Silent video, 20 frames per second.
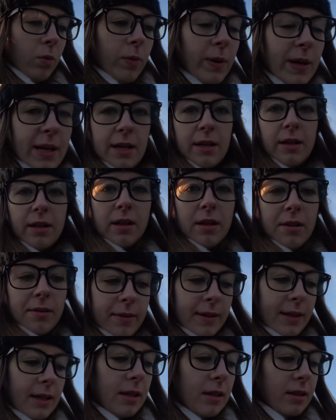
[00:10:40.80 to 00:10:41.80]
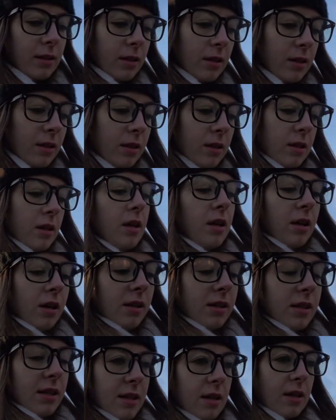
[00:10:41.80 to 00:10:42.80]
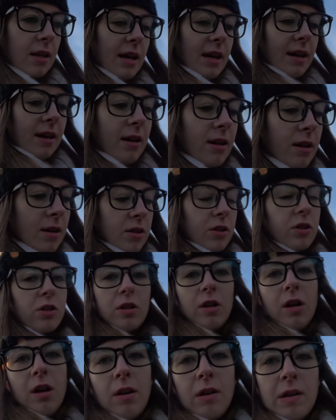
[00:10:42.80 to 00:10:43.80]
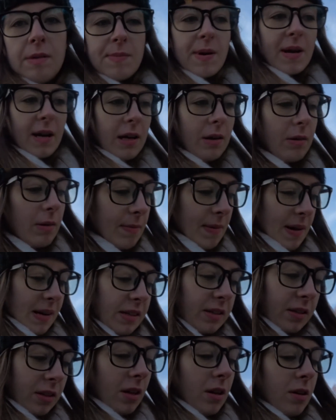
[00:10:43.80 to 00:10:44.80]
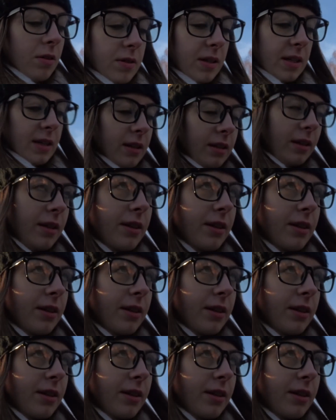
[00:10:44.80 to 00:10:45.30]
we are going to slowly make our way back to the hotel.